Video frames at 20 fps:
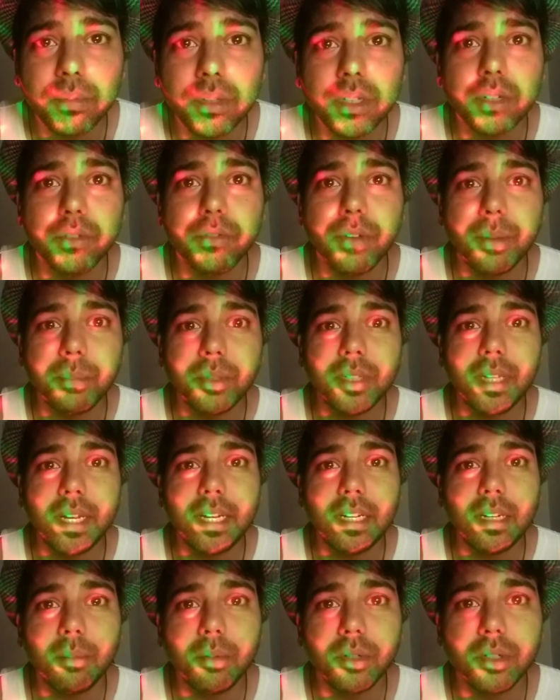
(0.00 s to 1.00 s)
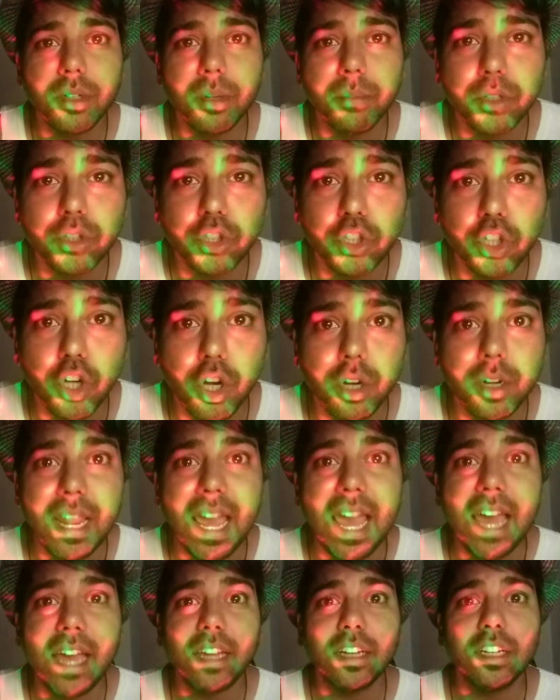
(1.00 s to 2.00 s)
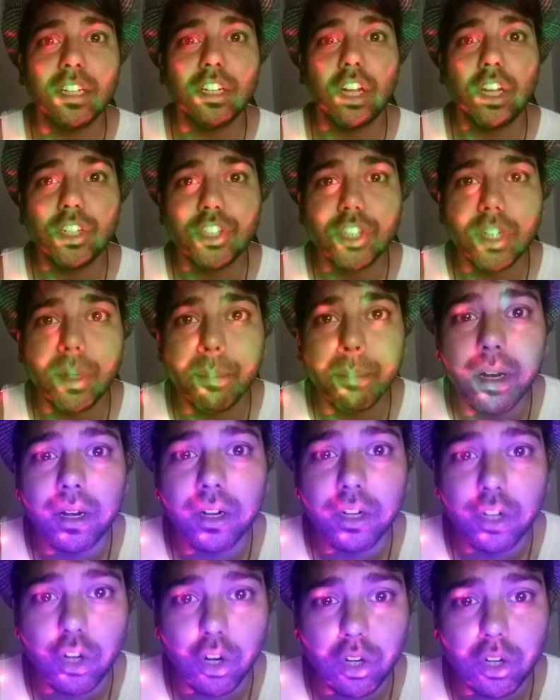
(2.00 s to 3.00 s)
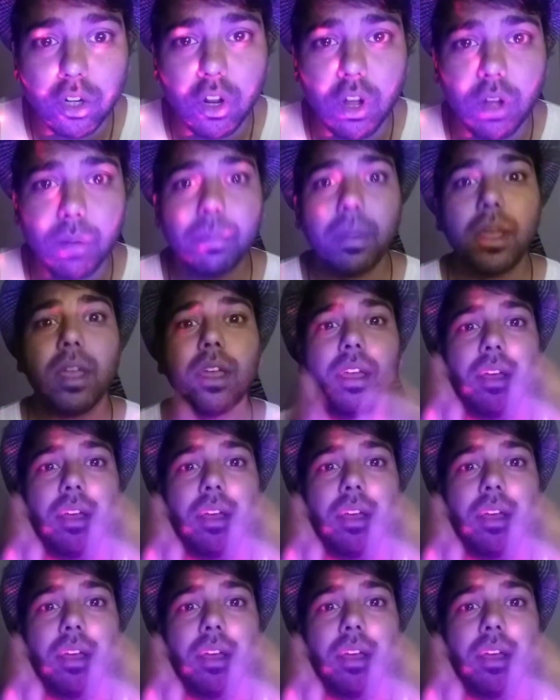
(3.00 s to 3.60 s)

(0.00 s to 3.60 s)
the website www.aaronshep.com.